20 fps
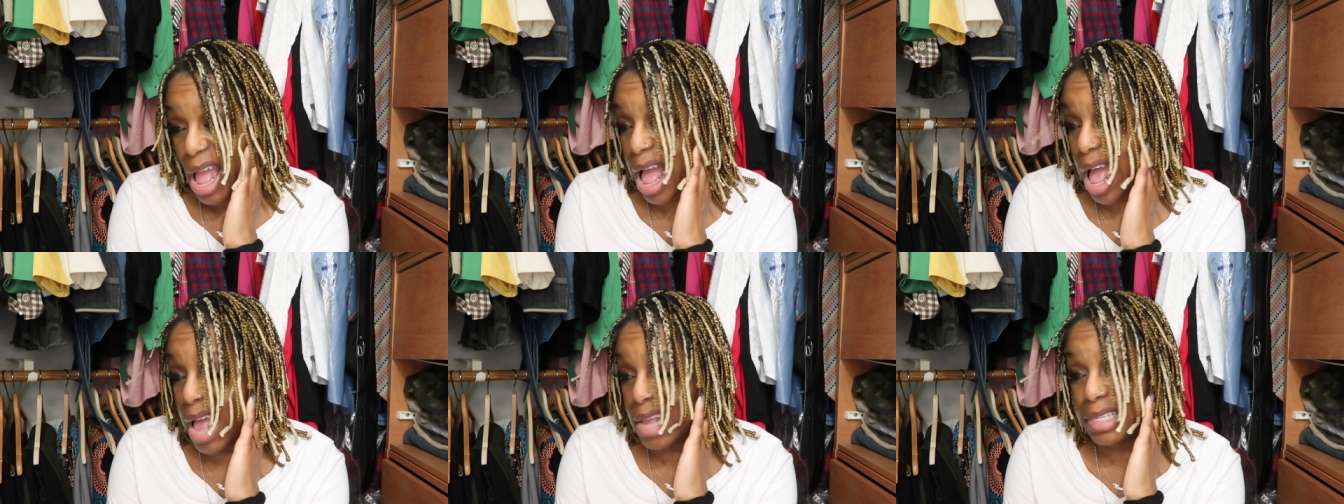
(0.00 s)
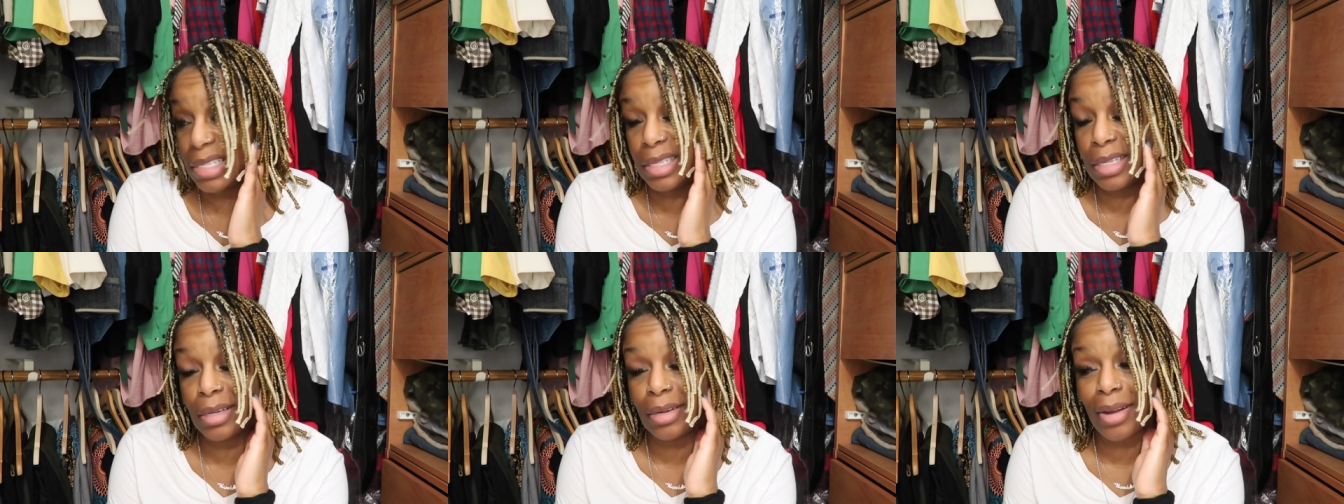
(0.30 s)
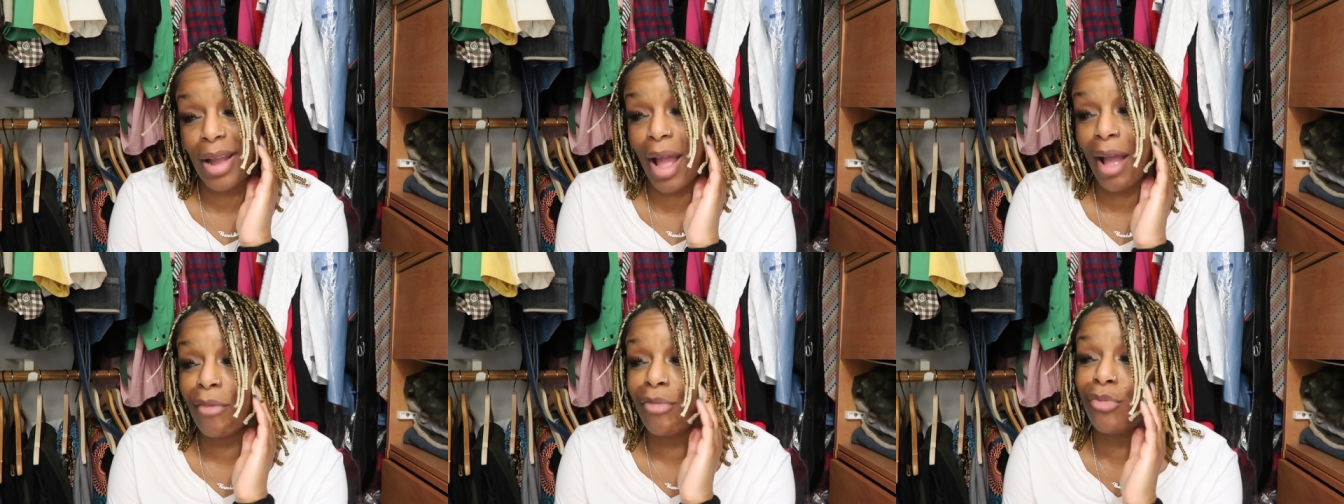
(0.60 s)
I
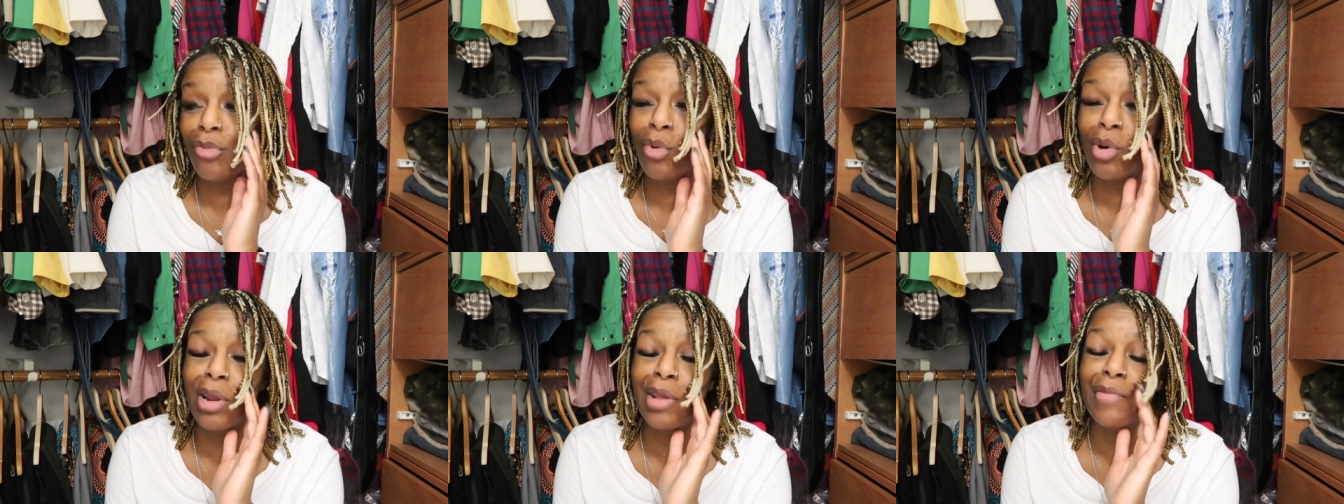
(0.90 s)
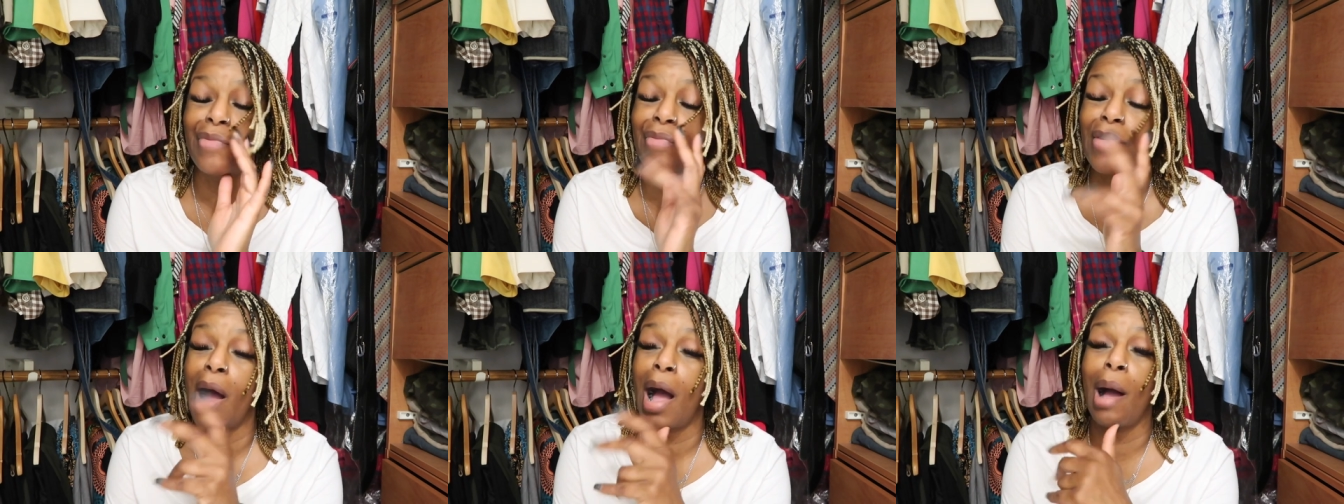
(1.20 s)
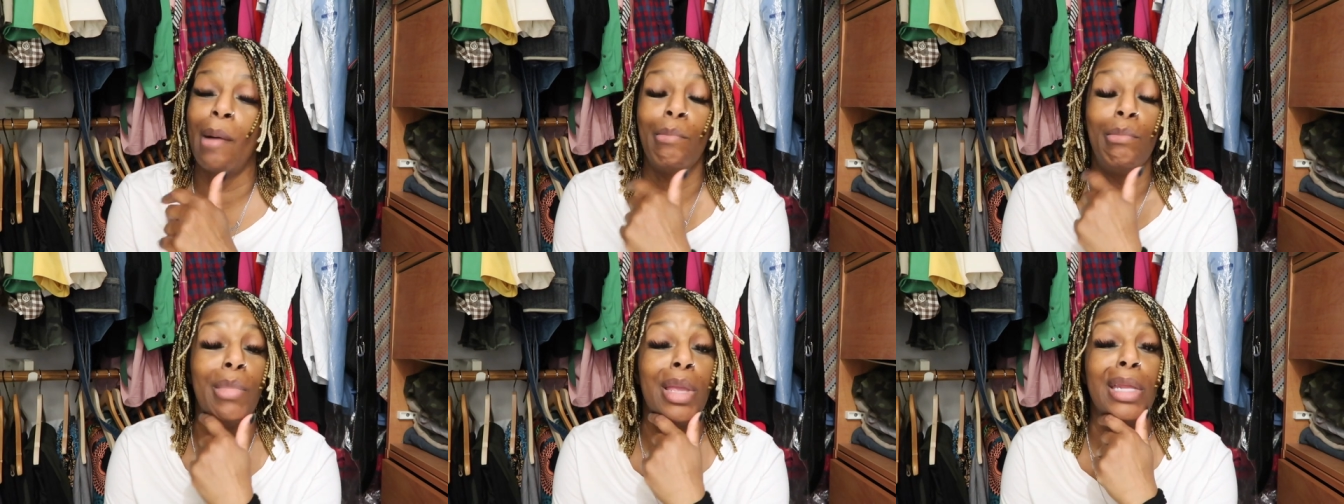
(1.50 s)
still got
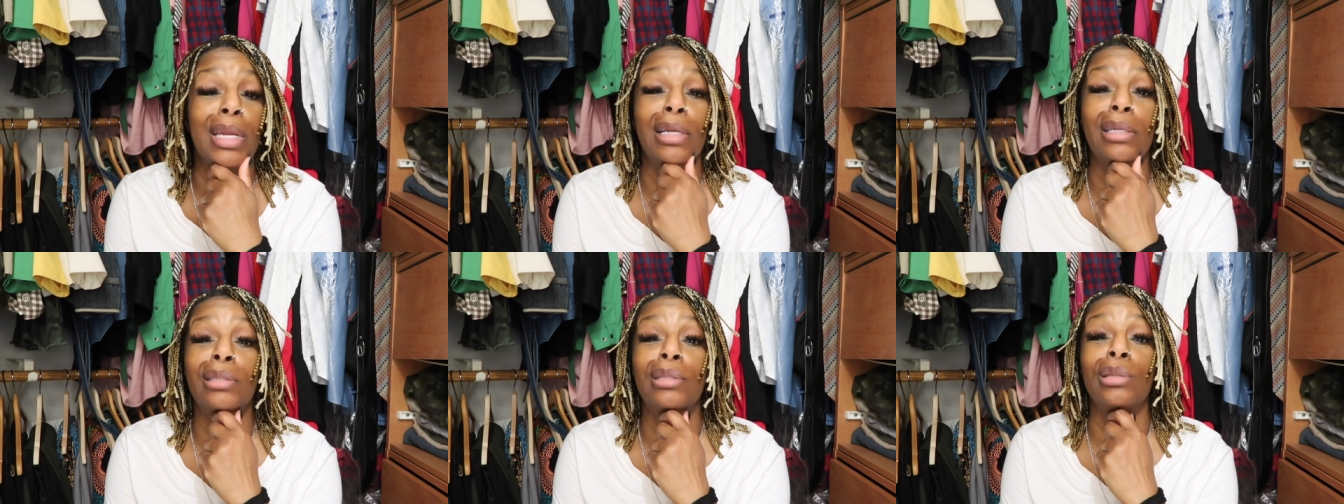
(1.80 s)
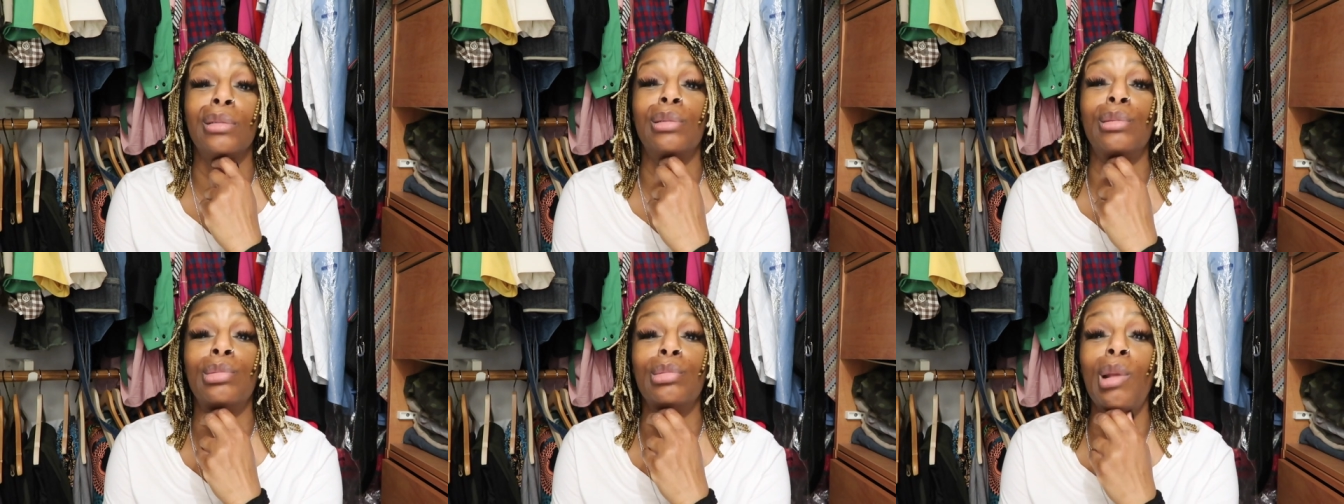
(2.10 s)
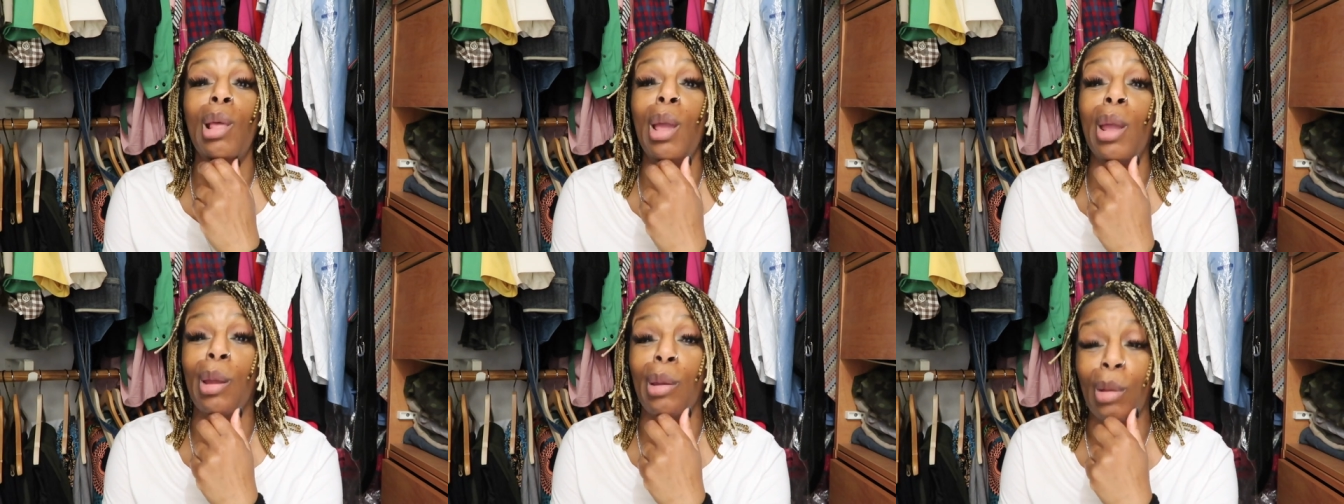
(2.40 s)
45 minutes to
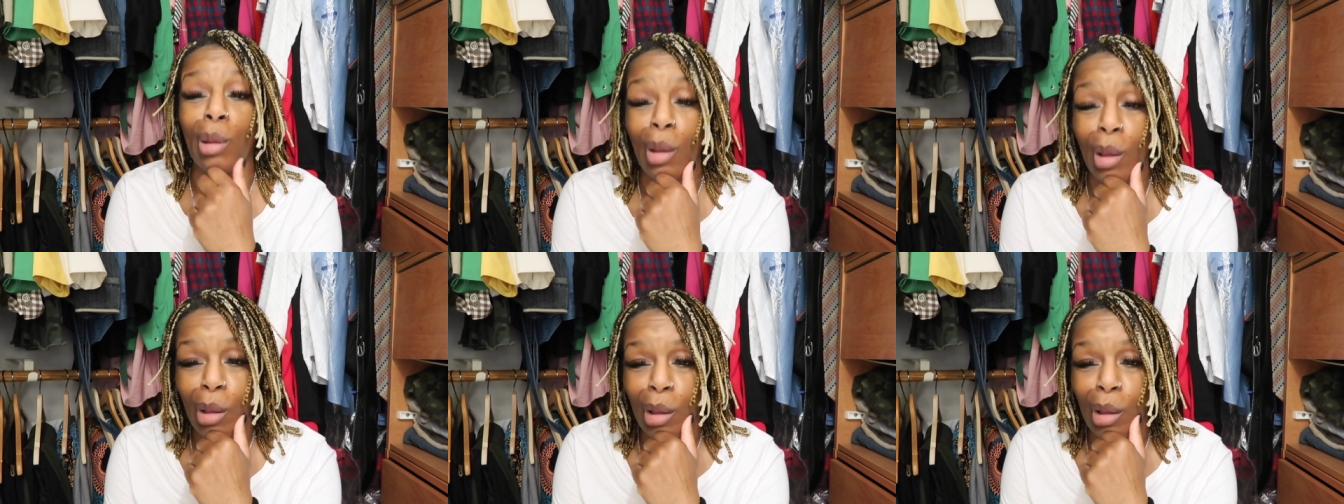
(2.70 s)
sleep.